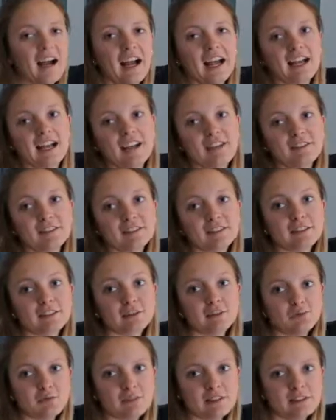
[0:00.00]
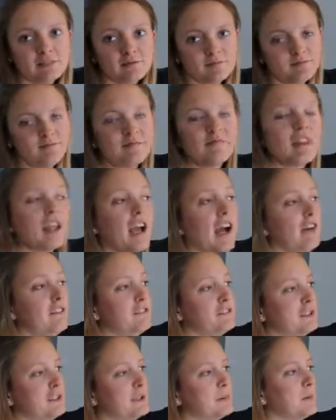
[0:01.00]
I have it in Norwegian. I've
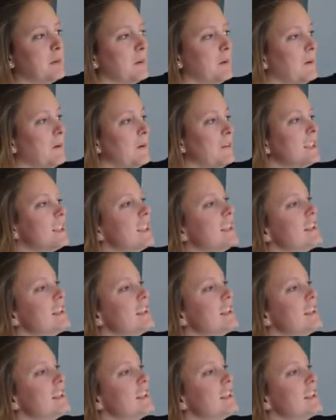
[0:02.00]
read them all.